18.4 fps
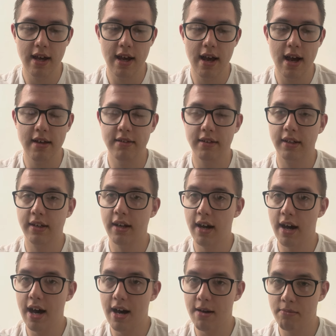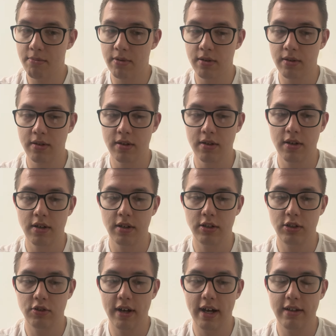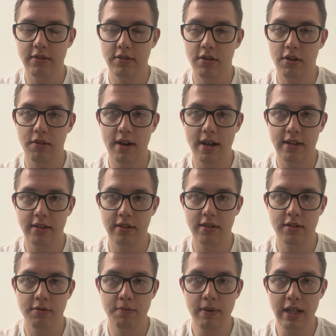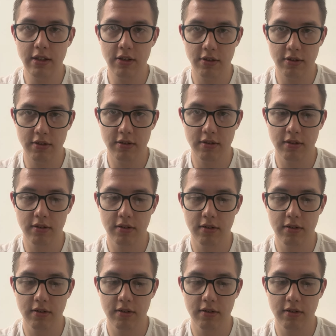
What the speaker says: as a cop, trying to arrest speeders.